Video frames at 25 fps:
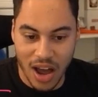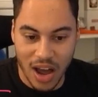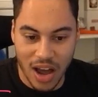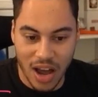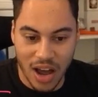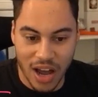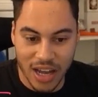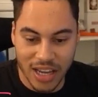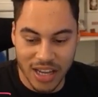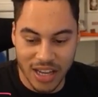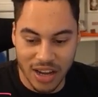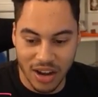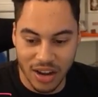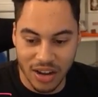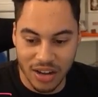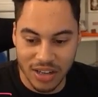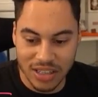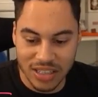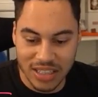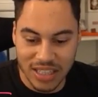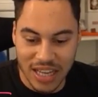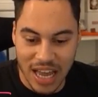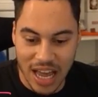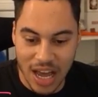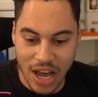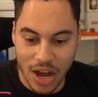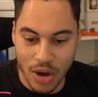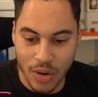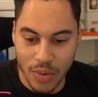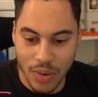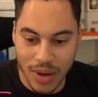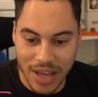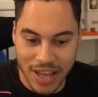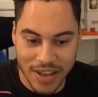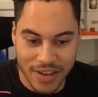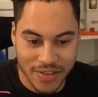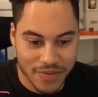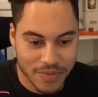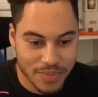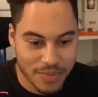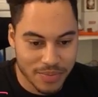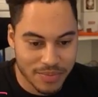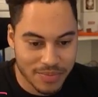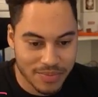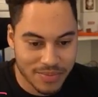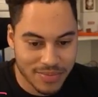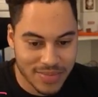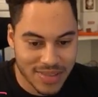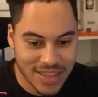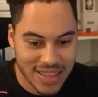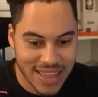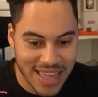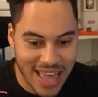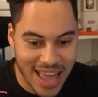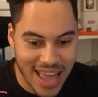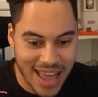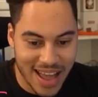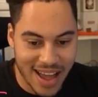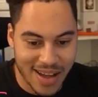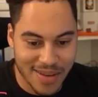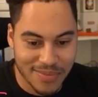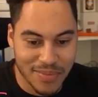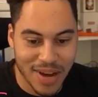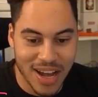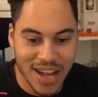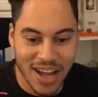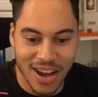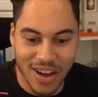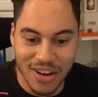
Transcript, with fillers: I can't tell if my